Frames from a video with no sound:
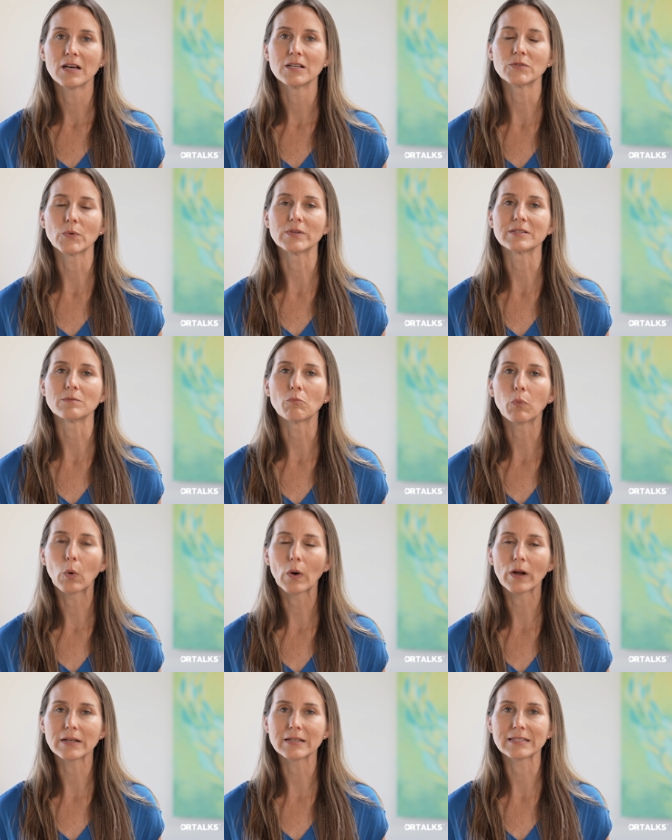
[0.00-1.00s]
So it's
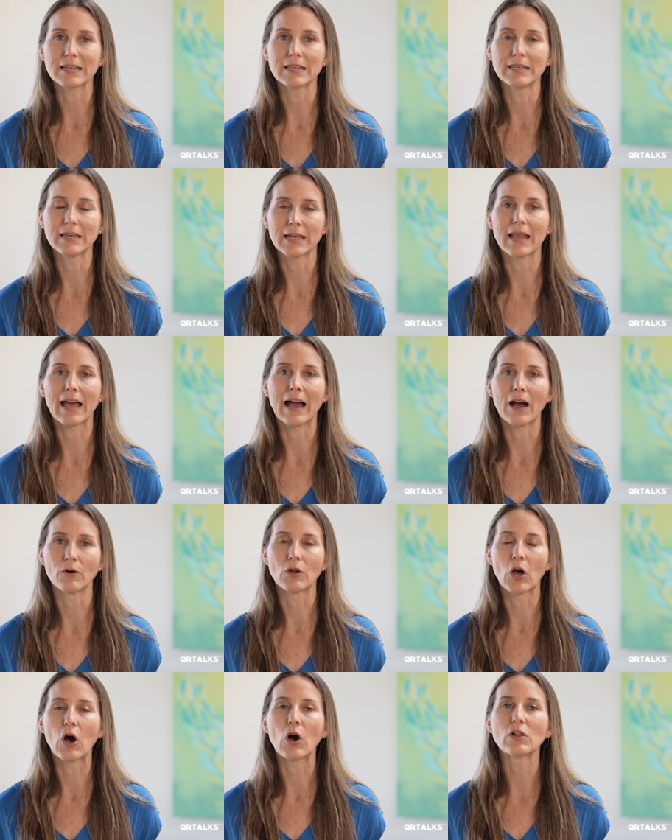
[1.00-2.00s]
important to get
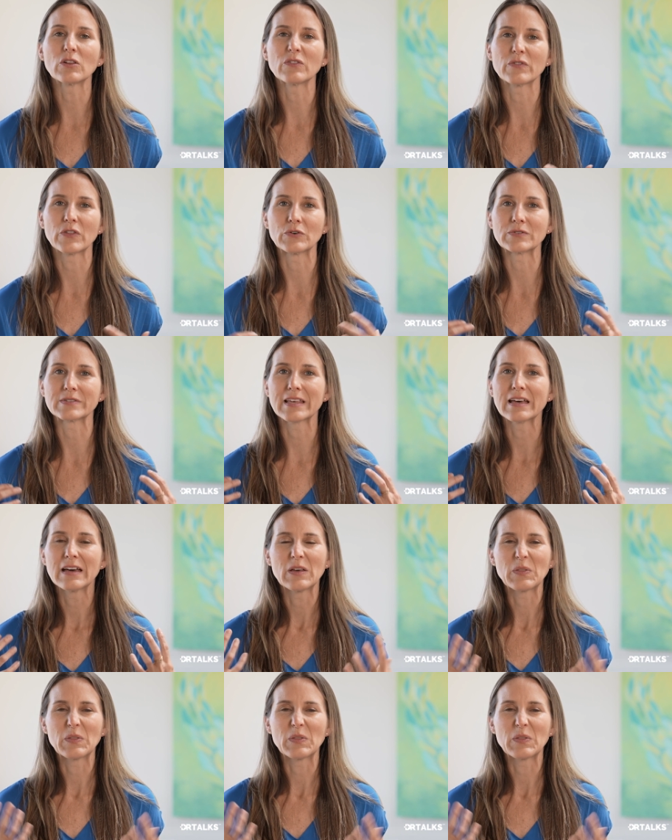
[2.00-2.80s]
out all of those,